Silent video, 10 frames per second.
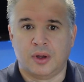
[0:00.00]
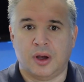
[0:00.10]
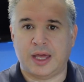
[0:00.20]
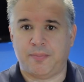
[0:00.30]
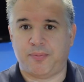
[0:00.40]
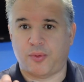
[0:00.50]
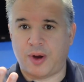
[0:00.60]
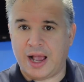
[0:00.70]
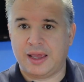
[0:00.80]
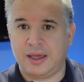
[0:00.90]
That
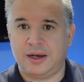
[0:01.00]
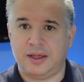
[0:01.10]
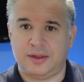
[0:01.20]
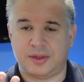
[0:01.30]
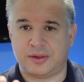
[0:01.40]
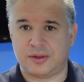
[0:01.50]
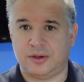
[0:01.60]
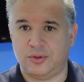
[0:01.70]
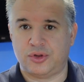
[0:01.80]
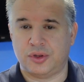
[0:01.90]
bracket is a
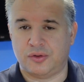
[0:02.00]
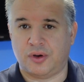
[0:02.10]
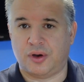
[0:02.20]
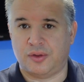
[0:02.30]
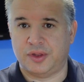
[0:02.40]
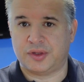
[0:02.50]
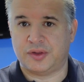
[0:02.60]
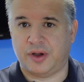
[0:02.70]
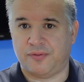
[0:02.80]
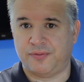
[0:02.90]
solution to all this
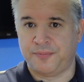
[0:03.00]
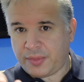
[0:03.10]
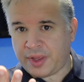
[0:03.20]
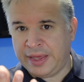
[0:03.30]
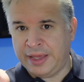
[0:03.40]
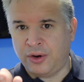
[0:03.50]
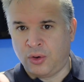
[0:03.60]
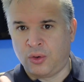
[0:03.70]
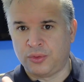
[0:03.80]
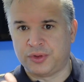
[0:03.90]
stuff. It
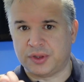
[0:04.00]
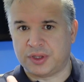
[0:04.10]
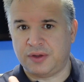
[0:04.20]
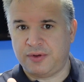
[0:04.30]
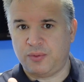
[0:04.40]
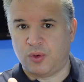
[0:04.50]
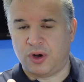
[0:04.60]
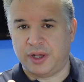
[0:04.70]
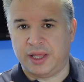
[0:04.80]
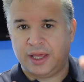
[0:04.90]
holds the
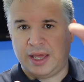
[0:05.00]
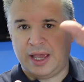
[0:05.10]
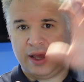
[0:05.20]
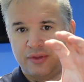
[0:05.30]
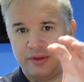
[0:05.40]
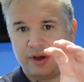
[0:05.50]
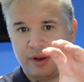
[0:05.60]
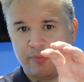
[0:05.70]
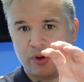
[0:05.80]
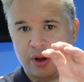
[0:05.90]
ZV-1 and the
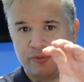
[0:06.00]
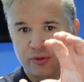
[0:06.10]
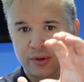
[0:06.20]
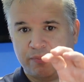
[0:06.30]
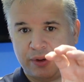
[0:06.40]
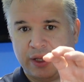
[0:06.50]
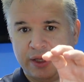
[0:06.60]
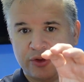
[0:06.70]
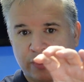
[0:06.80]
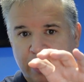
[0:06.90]
teleprompter in
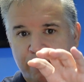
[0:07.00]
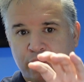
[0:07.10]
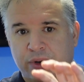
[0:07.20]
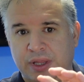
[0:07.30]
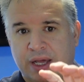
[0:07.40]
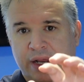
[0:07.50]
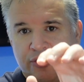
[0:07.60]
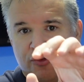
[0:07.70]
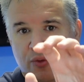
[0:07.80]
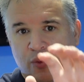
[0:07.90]
place without putting that
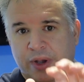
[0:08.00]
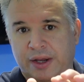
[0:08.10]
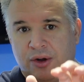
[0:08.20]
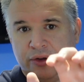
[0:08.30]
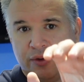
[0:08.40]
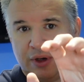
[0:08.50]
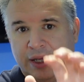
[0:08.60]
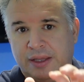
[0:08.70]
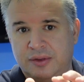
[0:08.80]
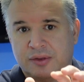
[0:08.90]
extra weight on your
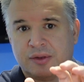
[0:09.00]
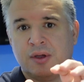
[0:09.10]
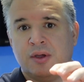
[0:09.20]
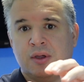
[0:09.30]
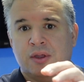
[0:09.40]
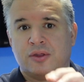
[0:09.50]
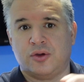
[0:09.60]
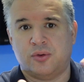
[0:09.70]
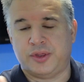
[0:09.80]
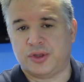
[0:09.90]
lens.
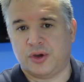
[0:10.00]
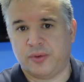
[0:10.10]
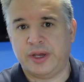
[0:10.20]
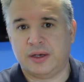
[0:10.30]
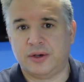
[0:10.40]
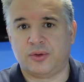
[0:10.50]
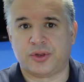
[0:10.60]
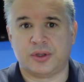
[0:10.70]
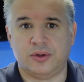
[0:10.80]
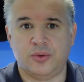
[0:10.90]
So it's a great little
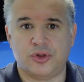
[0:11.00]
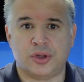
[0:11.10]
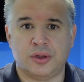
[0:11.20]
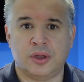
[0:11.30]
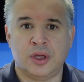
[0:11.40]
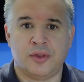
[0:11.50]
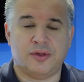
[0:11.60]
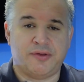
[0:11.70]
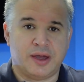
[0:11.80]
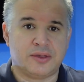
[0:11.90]
solution.
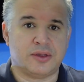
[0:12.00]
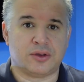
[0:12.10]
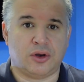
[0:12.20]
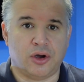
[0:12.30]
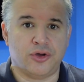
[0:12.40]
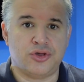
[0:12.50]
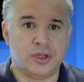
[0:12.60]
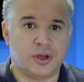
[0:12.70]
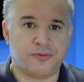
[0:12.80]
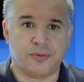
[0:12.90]
The text is large
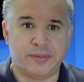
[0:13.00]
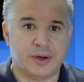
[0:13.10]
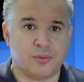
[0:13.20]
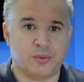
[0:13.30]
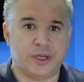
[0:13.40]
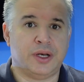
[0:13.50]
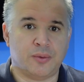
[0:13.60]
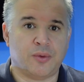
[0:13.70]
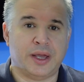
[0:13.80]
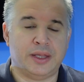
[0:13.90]
enough for me to read
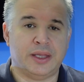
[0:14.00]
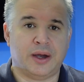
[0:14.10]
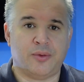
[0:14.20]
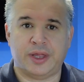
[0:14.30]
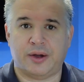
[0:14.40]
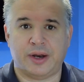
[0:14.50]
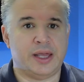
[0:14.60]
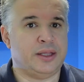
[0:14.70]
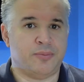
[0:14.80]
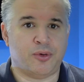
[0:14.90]
it right now
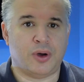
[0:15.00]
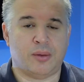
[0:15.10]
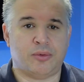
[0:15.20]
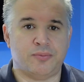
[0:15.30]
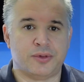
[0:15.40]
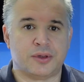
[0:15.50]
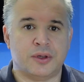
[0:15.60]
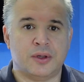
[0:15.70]
without any problems.